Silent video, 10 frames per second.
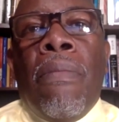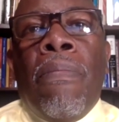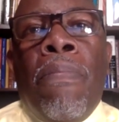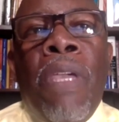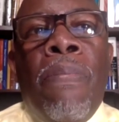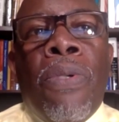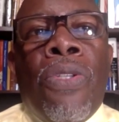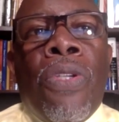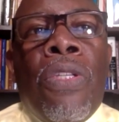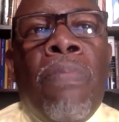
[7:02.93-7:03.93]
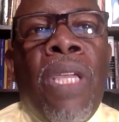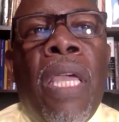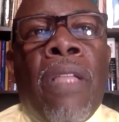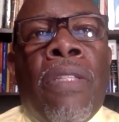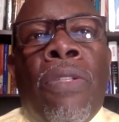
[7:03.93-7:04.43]
People should be
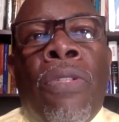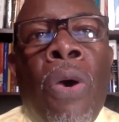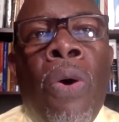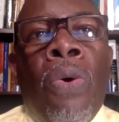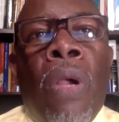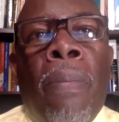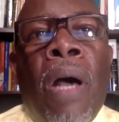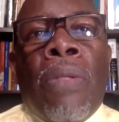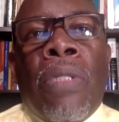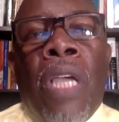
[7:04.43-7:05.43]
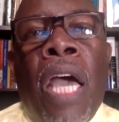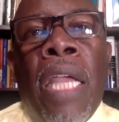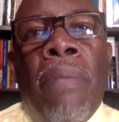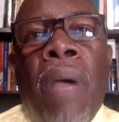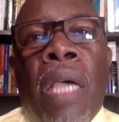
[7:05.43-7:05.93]
told about the
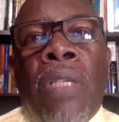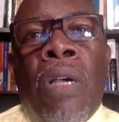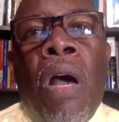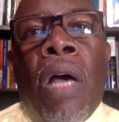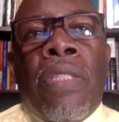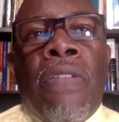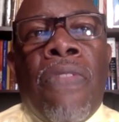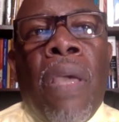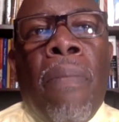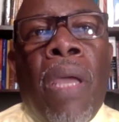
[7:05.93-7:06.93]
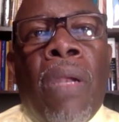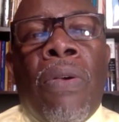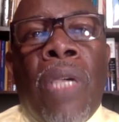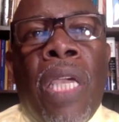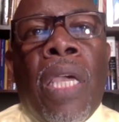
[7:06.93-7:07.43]
itemized cost of their medical
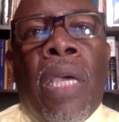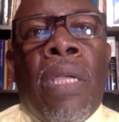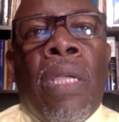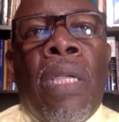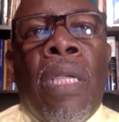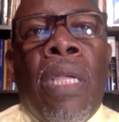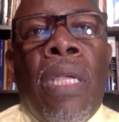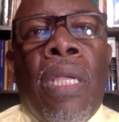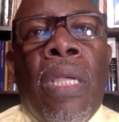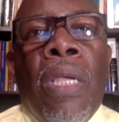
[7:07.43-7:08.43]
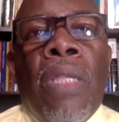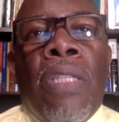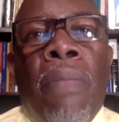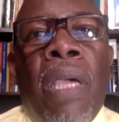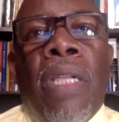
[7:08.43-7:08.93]
care. To
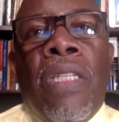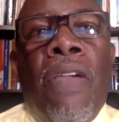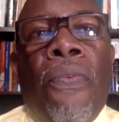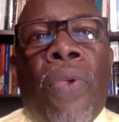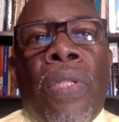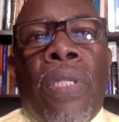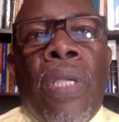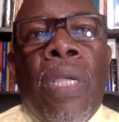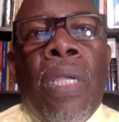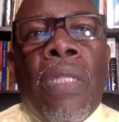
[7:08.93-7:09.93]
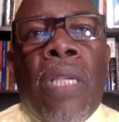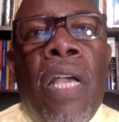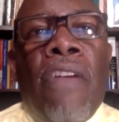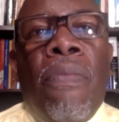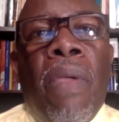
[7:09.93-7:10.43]
make a difference, the
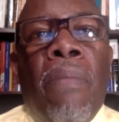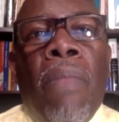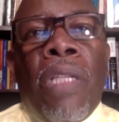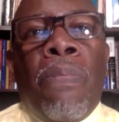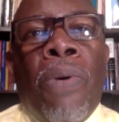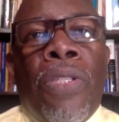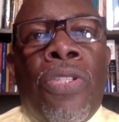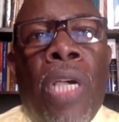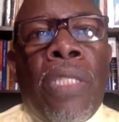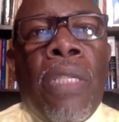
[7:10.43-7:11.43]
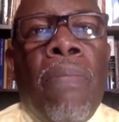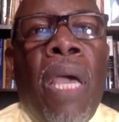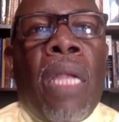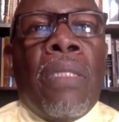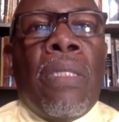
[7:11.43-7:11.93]
government must put checks and
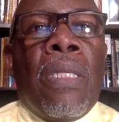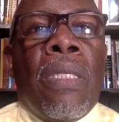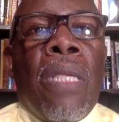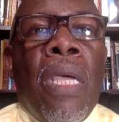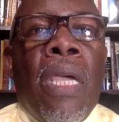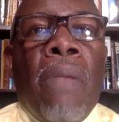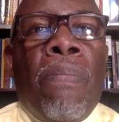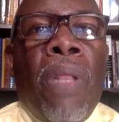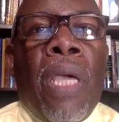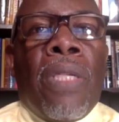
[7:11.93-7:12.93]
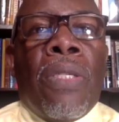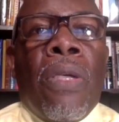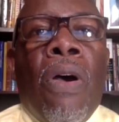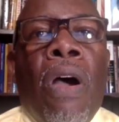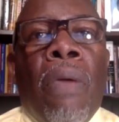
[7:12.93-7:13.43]
balances in place
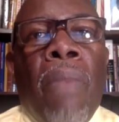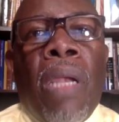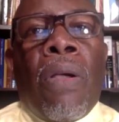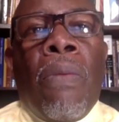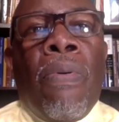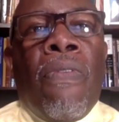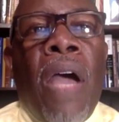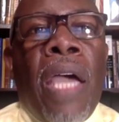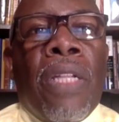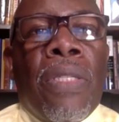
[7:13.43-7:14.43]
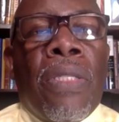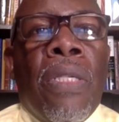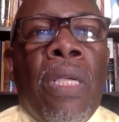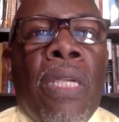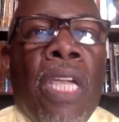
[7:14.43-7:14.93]
on medical providers
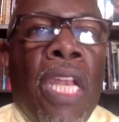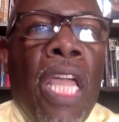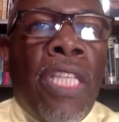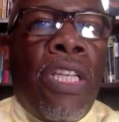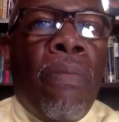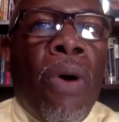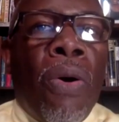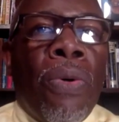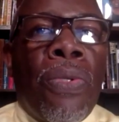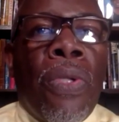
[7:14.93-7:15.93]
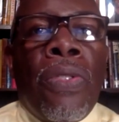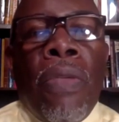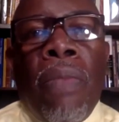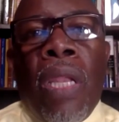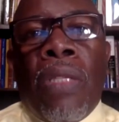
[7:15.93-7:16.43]
and HMOs to
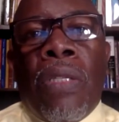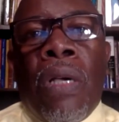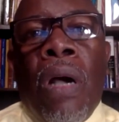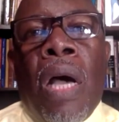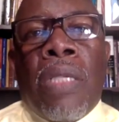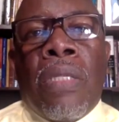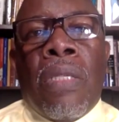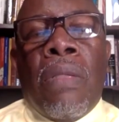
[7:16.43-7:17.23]
manage the cost.